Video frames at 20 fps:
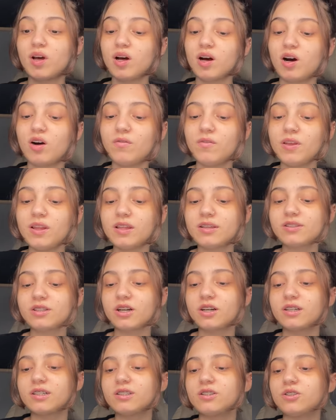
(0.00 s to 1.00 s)
Hopefully these are
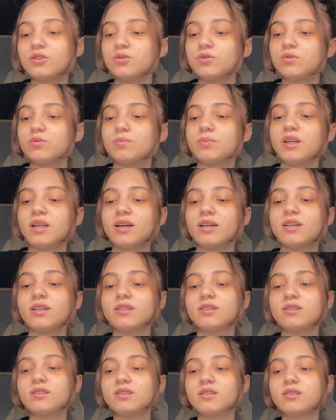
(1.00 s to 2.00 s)
good too
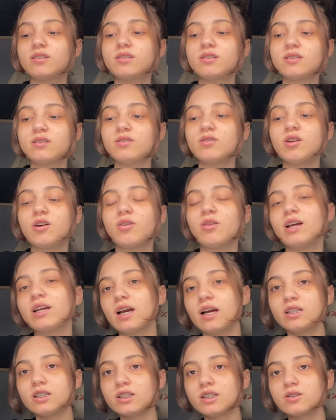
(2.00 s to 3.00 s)
because, you know, like
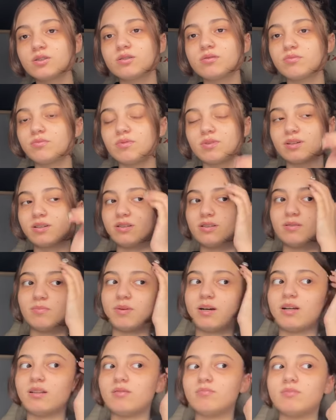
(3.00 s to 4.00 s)
I just wanted to
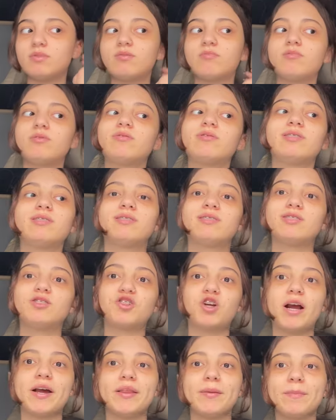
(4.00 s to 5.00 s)
buy them just to
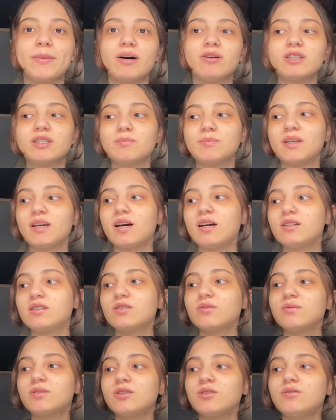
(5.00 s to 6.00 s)
try them out to be honest
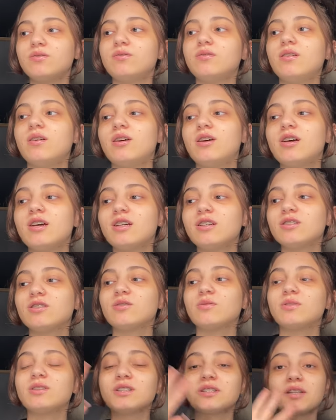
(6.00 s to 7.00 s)
with you. So
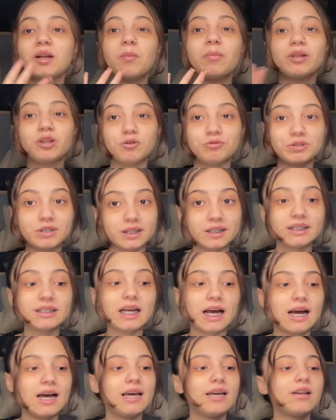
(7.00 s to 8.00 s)
we're just gonna put those on the
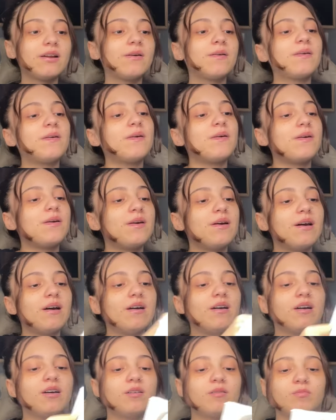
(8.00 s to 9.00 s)
side.
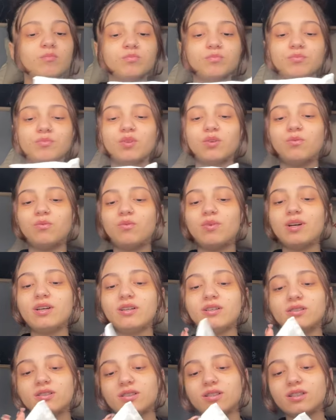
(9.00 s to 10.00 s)
Um, what
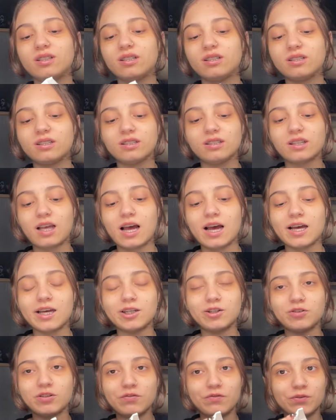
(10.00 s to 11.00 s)
is in here? Because I
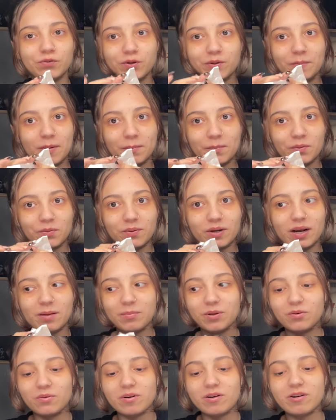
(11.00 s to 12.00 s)
don't even remember what I'd
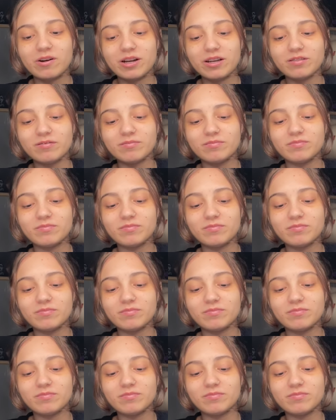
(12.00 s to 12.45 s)
be ordering.